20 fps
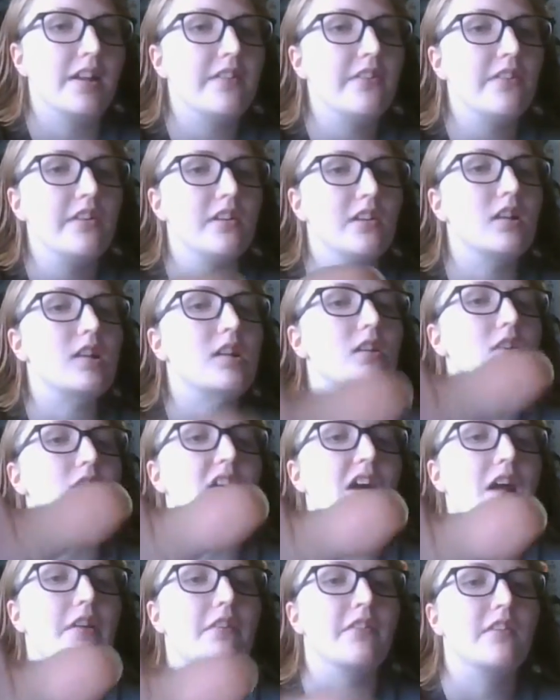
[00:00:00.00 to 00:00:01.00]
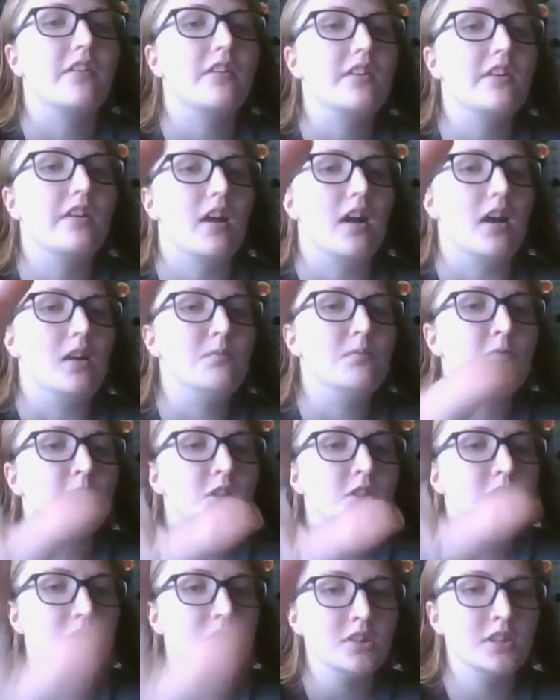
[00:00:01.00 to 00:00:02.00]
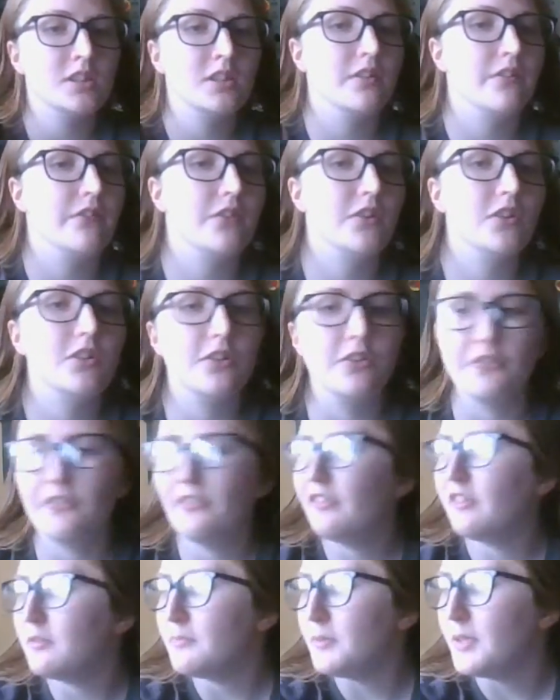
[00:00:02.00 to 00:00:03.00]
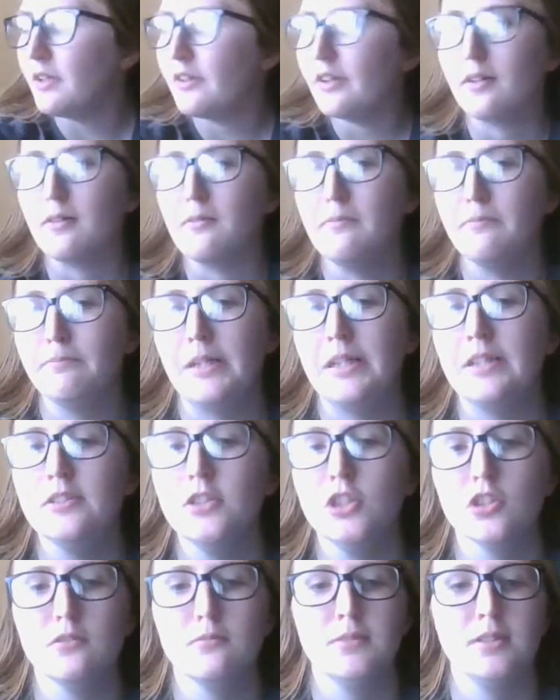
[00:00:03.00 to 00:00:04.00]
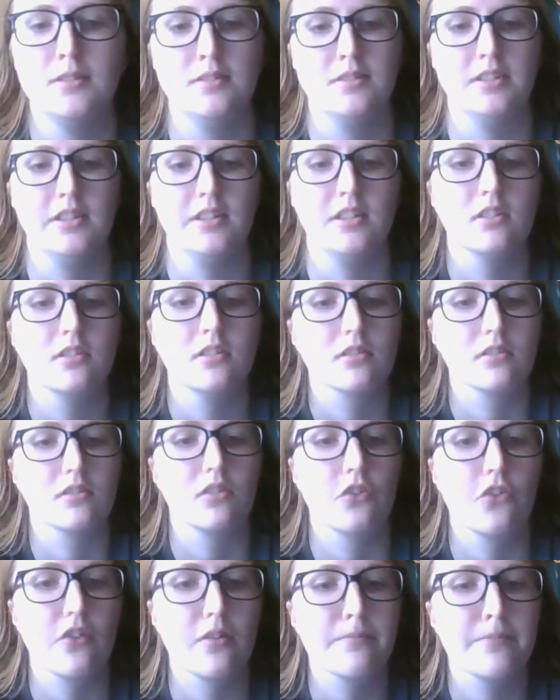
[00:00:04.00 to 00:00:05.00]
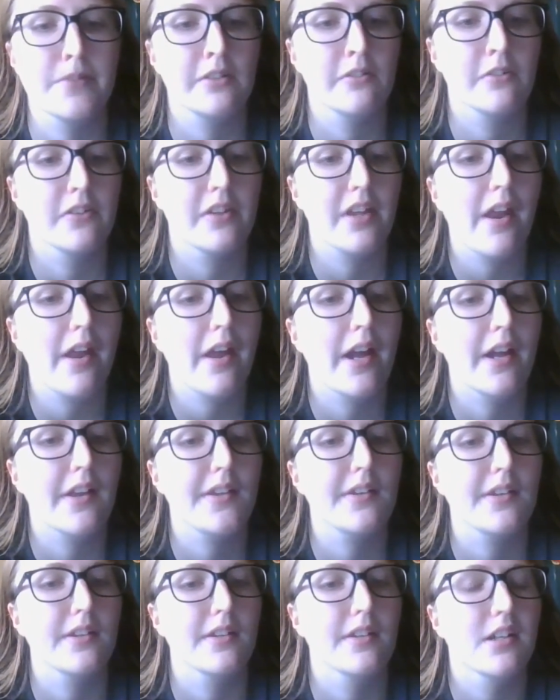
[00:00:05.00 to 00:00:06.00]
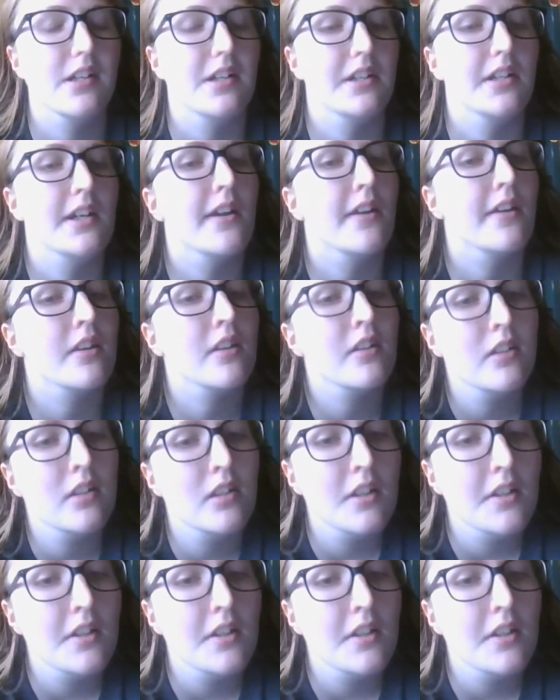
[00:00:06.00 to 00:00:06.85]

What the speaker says: that's like a closet. I'm wondering if there used to be like a bedroom in there or something, or they added it on.